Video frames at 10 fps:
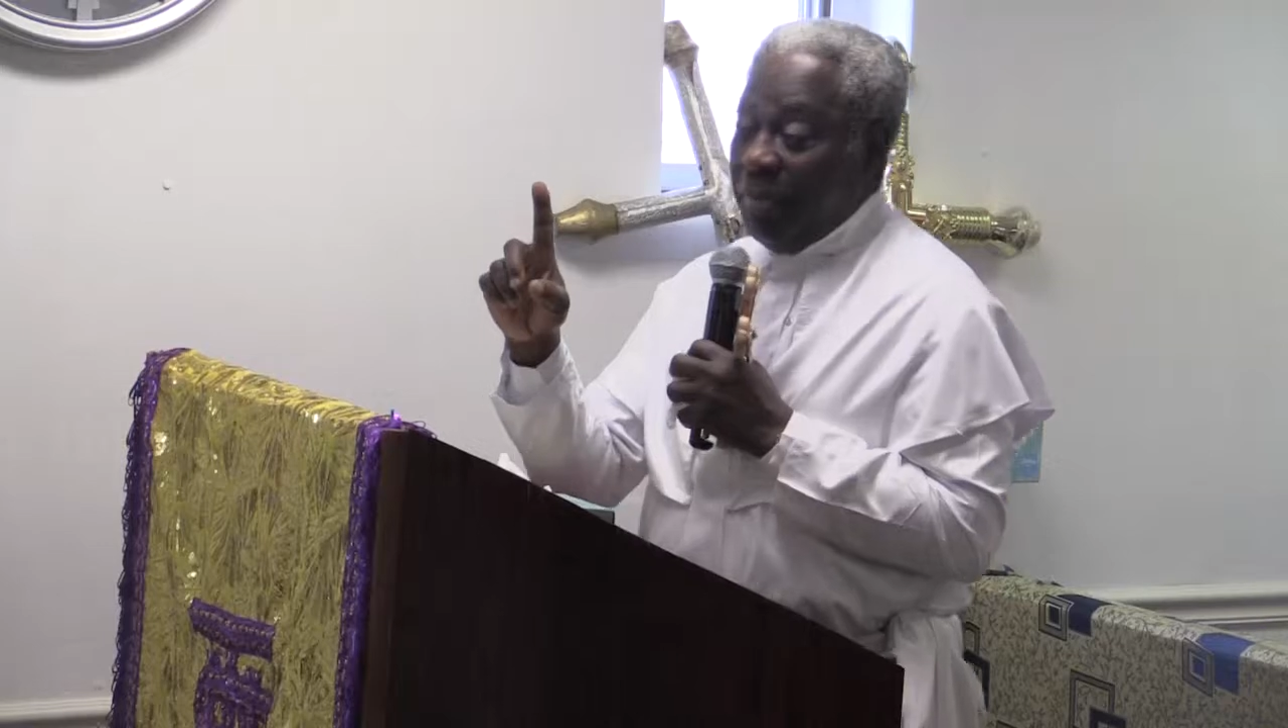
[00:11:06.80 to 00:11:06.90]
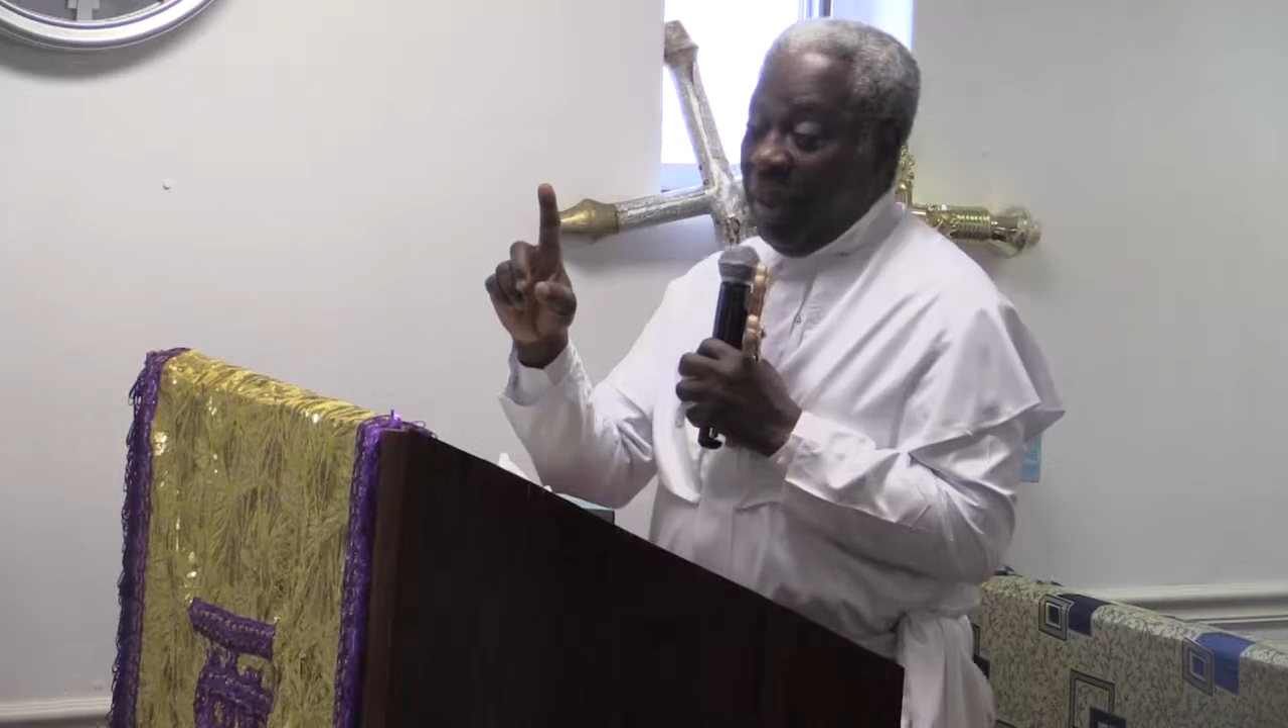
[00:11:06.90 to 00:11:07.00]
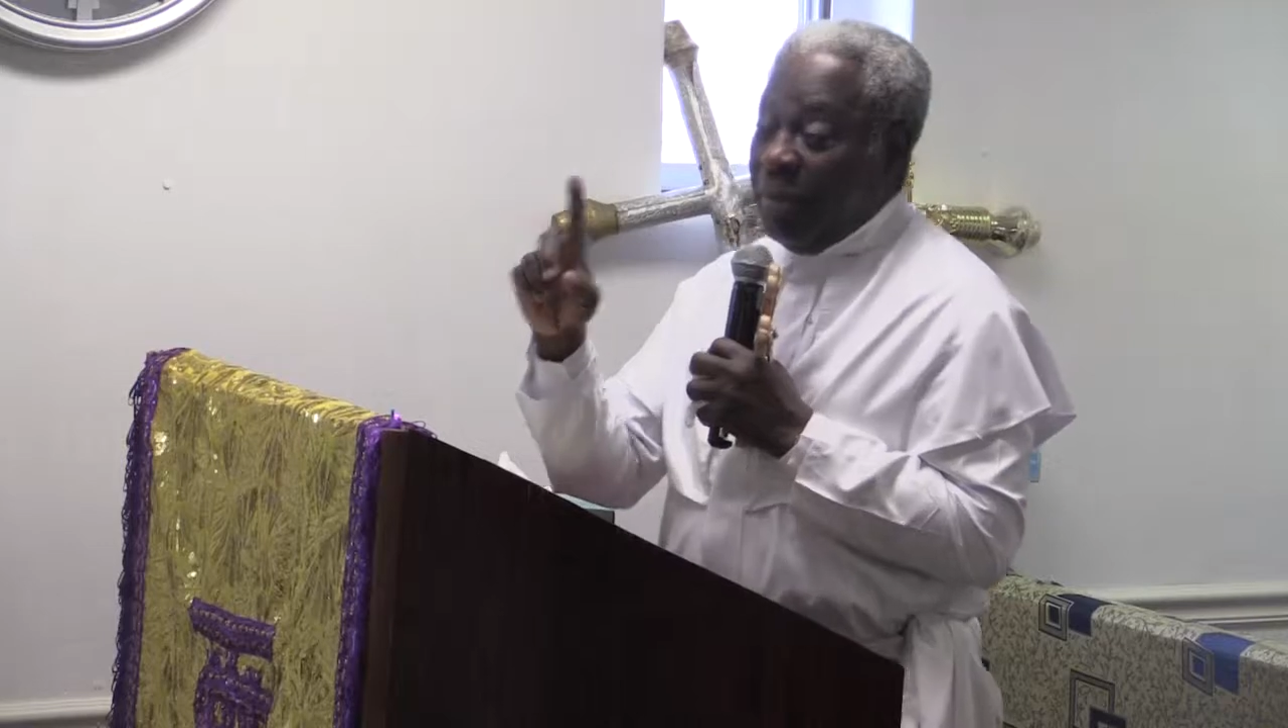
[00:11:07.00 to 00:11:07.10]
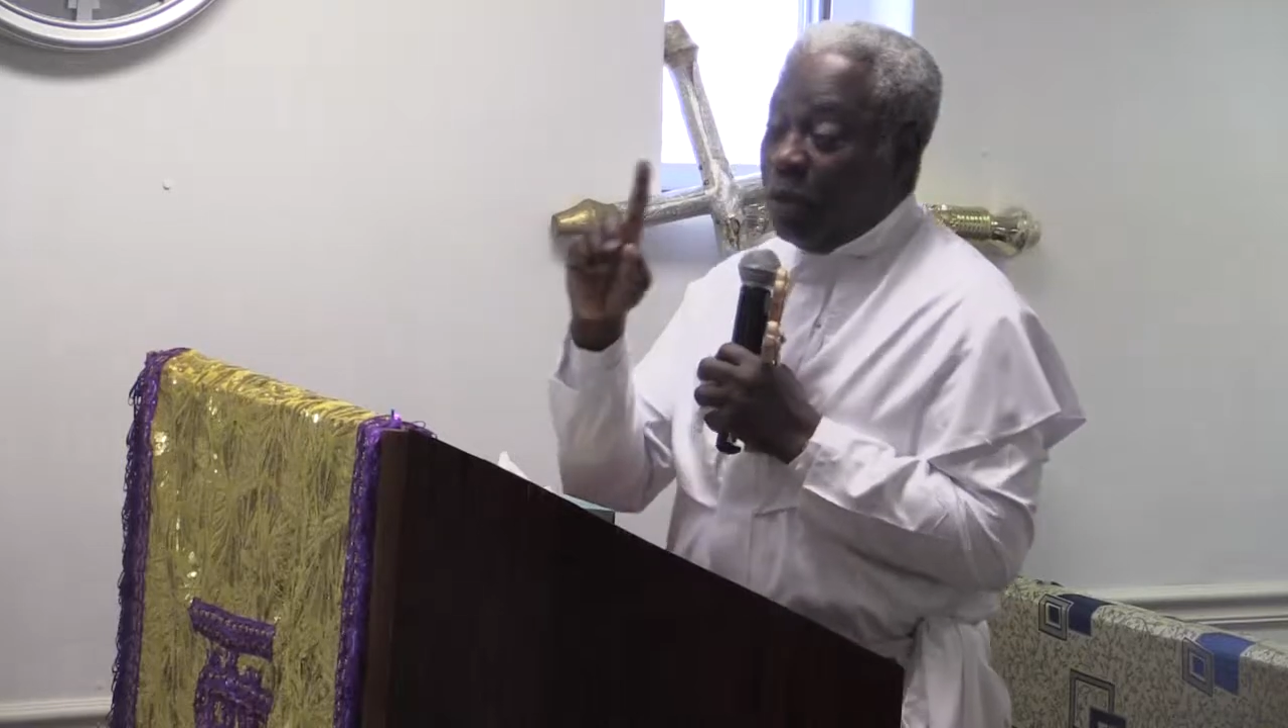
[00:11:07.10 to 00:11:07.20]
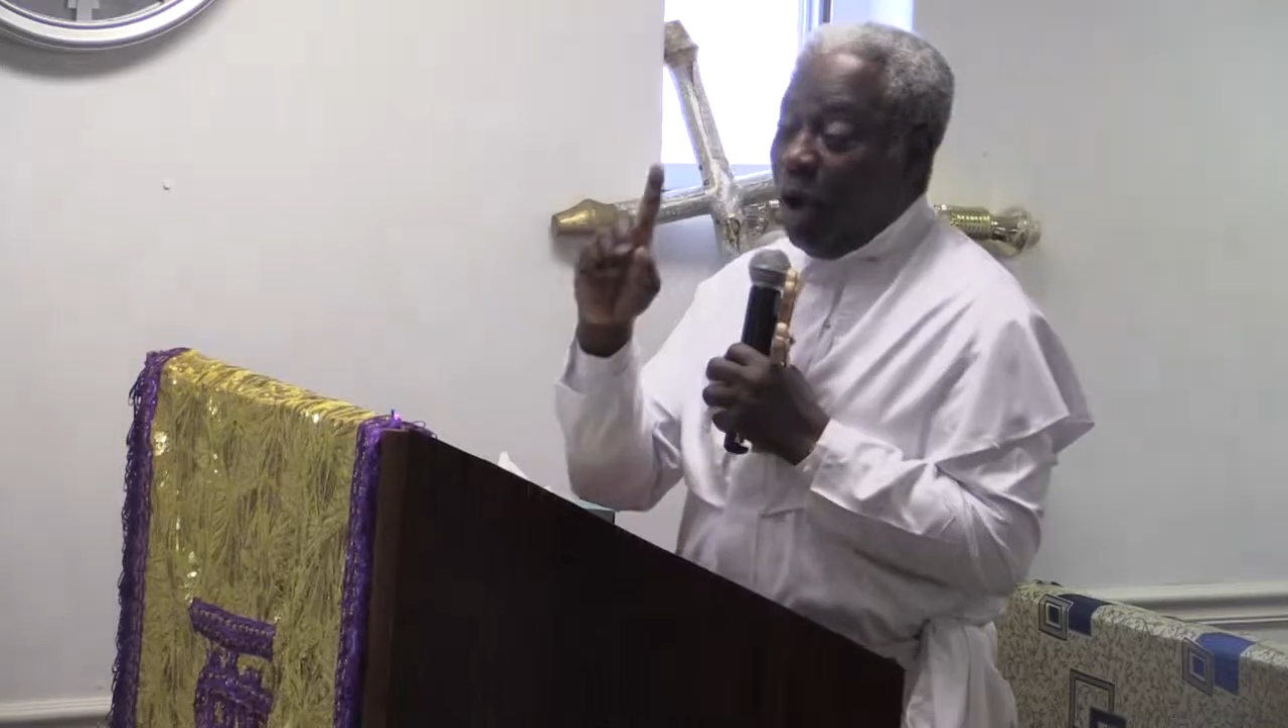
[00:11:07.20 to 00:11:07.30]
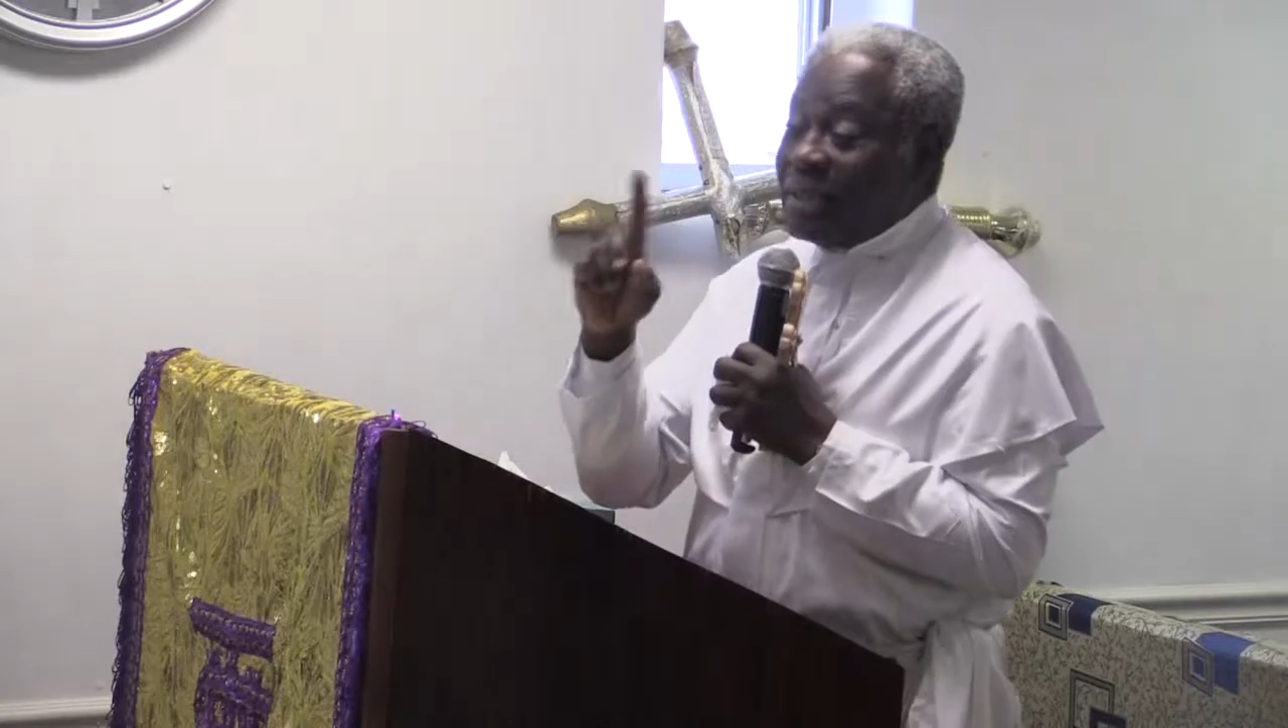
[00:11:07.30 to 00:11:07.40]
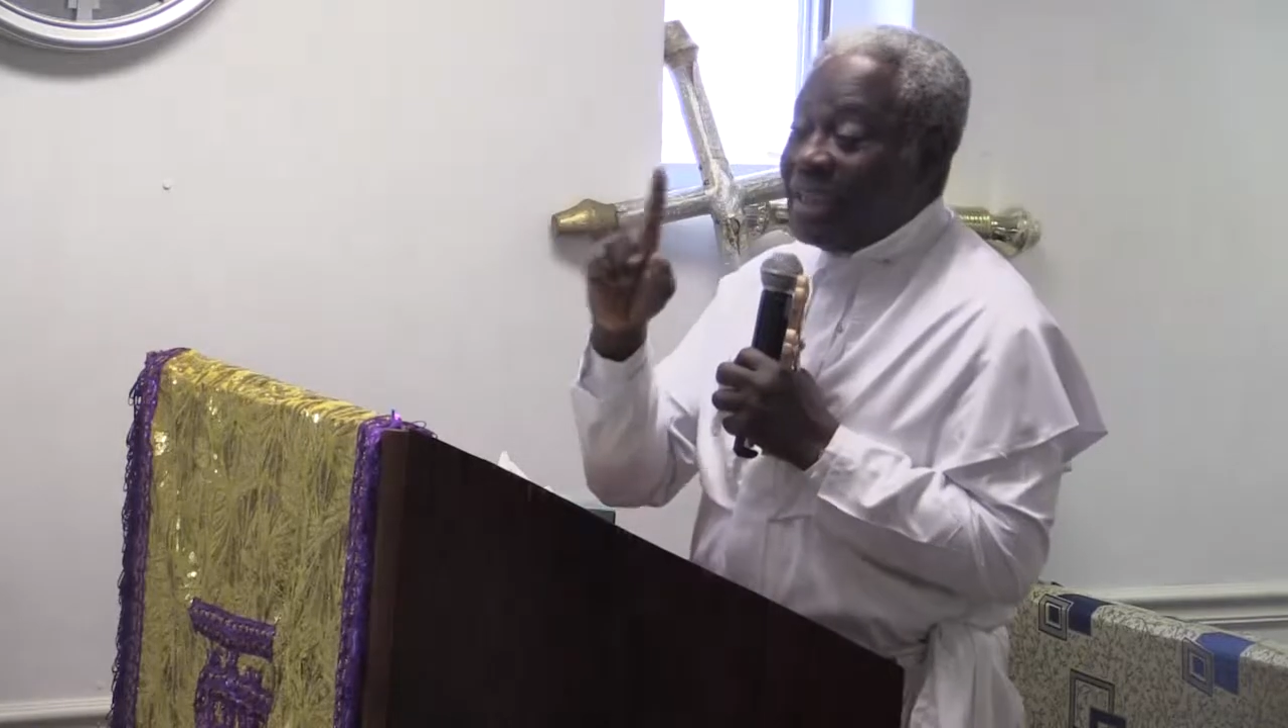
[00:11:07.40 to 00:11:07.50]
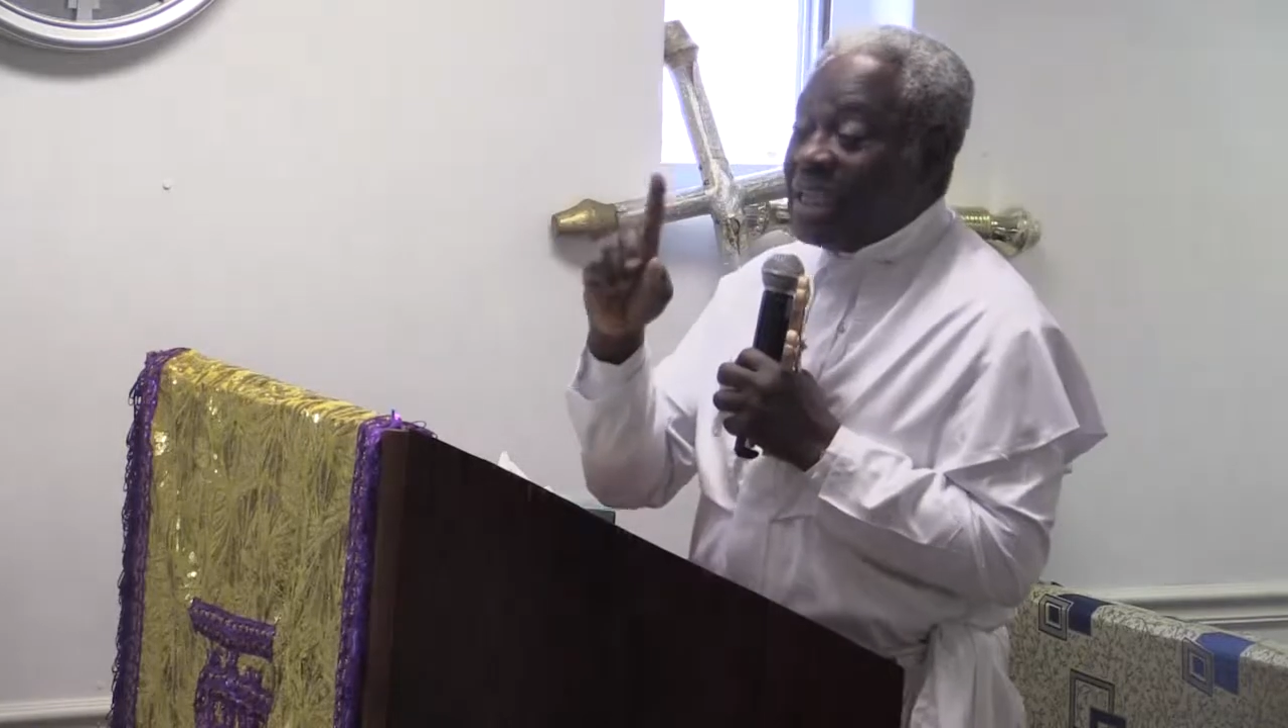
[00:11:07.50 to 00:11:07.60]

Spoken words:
Then because he